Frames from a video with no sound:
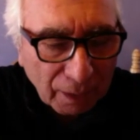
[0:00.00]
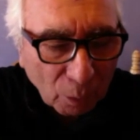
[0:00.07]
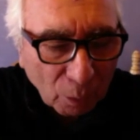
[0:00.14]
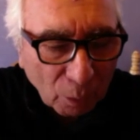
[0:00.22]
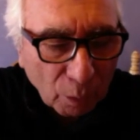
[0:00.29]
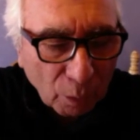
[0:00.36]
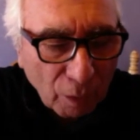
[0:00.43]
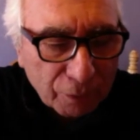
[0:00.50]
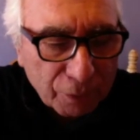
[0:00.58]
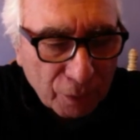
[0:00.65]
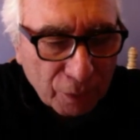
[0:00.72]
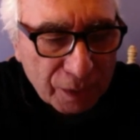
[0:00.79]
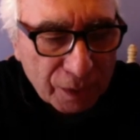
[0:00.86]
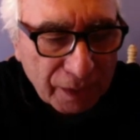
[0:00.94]
We're
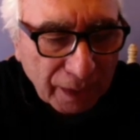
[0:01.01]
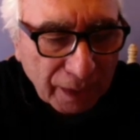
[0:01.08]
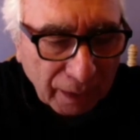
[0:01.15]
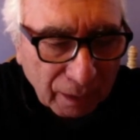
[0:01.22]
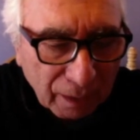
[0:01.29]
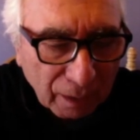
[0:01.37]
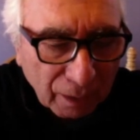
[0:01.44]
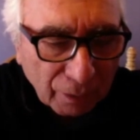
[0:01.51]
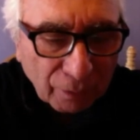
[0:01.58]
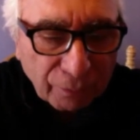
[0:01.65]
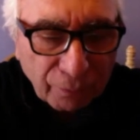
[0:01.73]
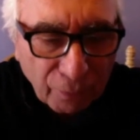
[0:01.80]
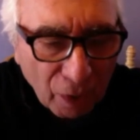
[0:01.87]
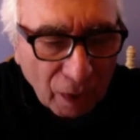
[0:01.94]
also seeing the
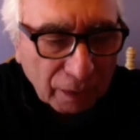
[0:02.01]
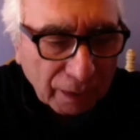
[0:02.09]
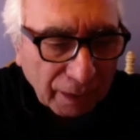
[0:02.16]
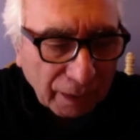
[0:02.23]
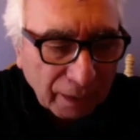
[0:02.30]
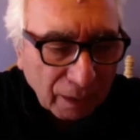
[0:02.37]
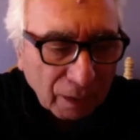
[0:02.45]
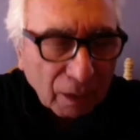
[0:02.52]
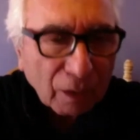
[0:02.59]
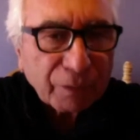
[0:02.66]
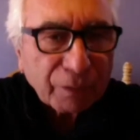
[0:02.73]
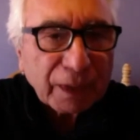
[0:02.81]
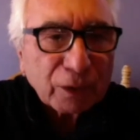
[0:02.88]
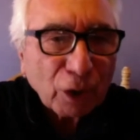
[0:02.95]
folly
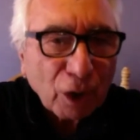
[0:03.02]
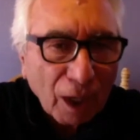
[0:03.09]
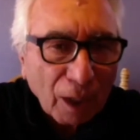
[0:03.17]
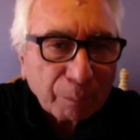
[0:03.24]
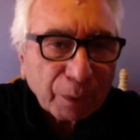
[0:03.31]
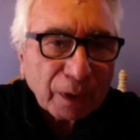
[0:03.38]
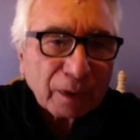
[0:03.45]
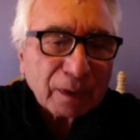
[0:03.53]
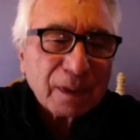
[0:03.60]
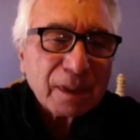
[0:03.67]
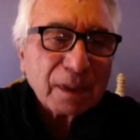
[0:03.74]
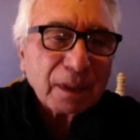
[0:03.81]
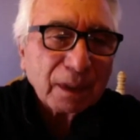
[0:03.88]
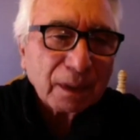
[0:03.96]
of
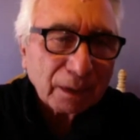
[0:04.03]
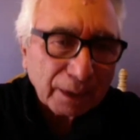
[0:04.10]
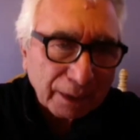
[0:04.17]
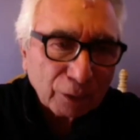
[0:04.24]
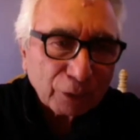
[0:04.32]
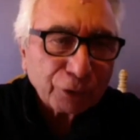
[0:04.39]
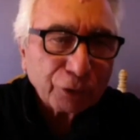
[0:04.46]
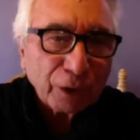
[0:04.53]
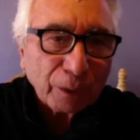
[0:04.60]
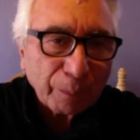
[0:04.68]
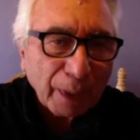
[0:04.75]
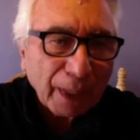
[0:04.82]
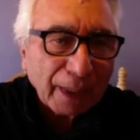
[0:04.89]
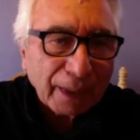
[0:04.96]
incompetence in
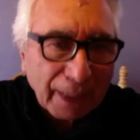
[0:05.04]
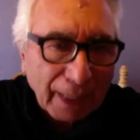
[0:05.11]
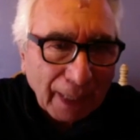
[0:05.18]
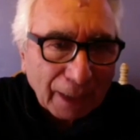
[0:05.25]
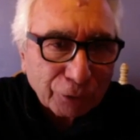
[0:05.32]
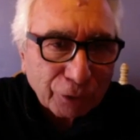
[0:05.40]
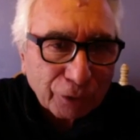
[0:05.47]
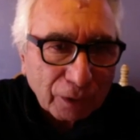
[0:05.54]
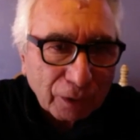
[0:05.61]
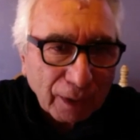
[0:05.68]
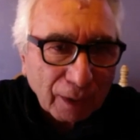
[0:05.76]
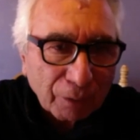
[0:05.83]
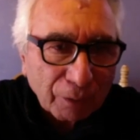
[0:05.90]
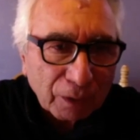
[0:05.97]
leadership at a national
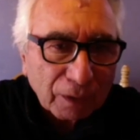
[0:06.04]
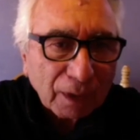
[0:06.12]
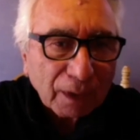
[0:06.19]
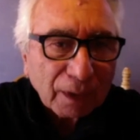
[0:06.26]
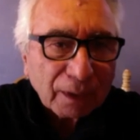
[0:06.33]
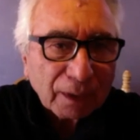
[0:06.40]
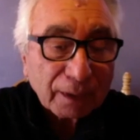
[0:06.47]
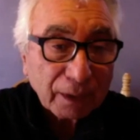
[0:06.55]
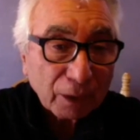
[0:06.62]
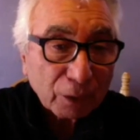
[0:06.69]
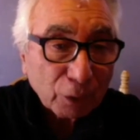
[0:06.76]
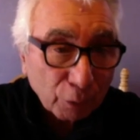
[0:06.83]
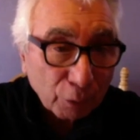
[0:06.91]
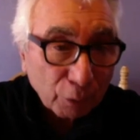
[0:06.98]
level that
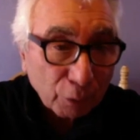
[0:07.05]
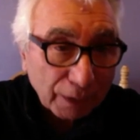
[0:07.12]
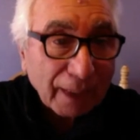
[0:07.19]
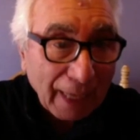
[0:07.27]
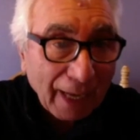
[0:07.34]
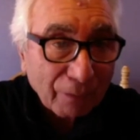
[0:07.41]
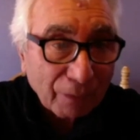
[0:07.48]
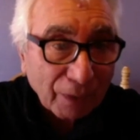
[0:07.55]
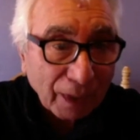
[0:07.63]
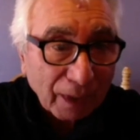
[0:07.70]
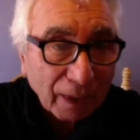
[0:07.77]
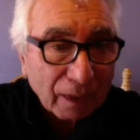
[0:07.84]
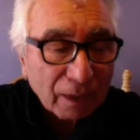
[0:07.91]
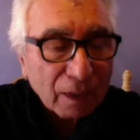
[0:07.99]
can create
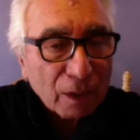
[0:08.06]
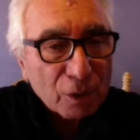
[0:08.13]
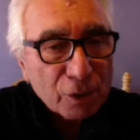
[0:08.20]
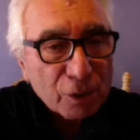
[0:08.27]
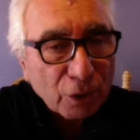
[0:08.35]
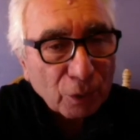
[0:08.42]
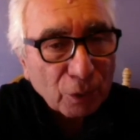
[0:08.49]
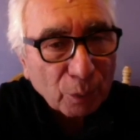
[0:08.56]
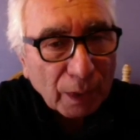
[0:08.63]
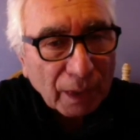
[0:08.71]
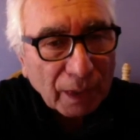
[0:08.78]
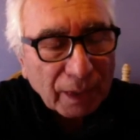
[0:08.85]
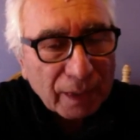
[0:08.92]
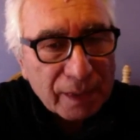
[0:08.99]
havoc. So
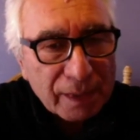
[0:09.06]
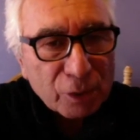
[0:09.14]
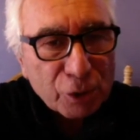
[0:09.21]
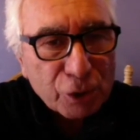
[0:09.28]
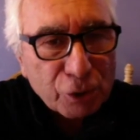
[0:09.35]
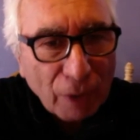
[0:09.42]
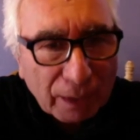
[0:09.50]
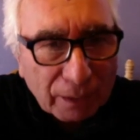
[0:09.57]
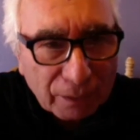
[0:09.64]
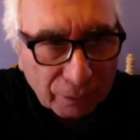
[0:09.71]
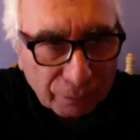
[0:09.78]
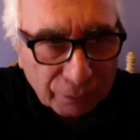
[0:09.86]
it's instructive